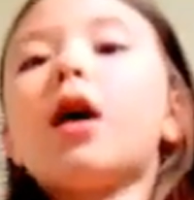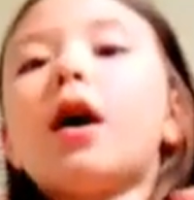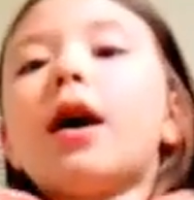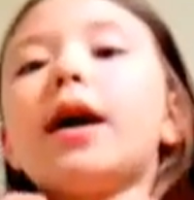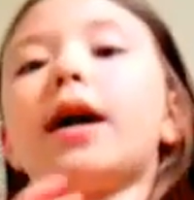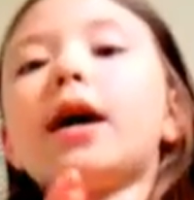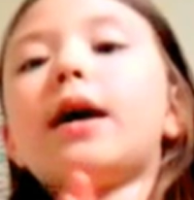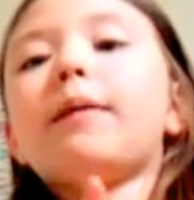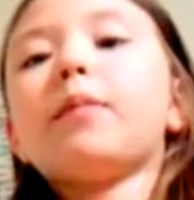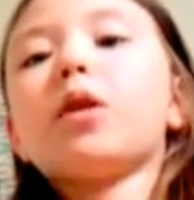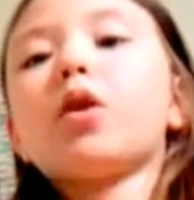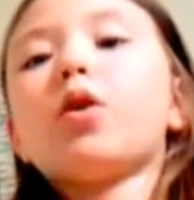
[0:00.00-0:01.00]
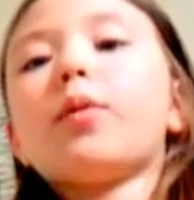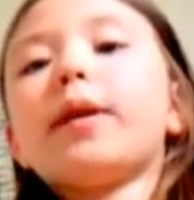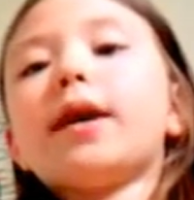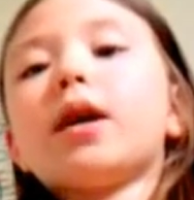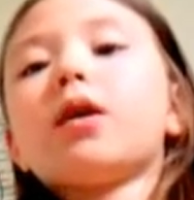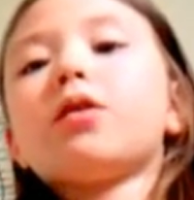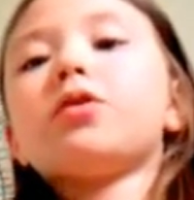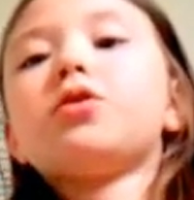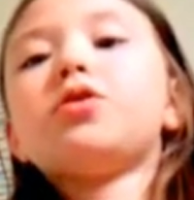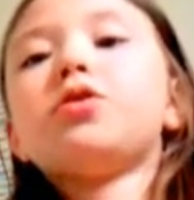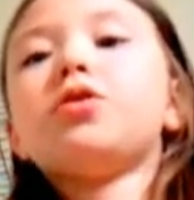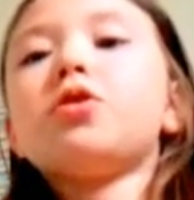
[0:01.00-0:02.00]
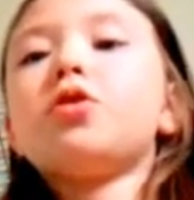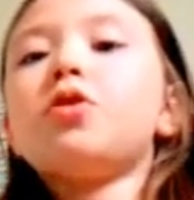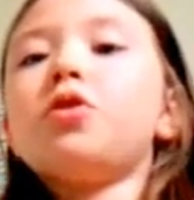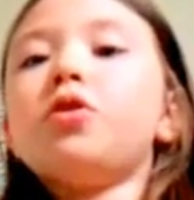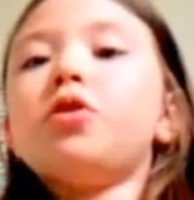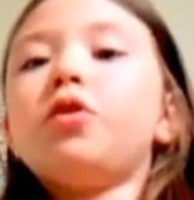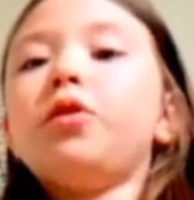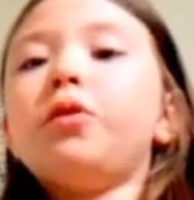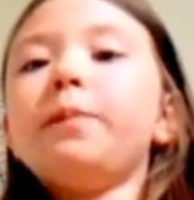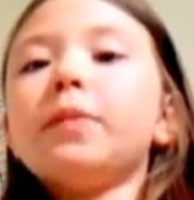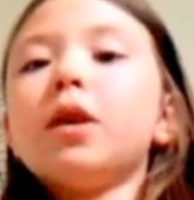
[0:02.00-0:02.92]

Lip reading: I am going to